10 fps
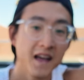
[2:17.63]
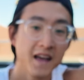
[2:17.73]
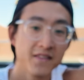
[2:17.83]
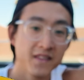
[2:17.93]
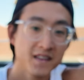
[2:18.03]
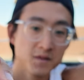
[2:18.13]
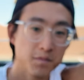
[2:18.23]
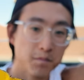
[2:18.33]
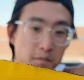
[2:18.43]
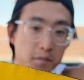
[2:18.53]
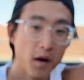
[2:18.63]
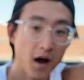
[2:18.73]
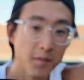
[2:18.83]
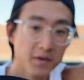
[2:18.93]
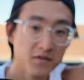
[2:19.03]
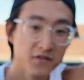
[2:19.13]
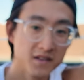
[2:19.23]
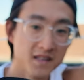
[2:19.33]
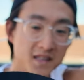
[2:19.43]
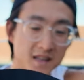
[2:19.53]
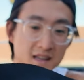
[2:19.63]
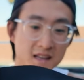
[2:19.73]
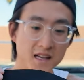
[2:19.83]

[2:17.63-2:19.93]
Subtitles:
And this popping feeling,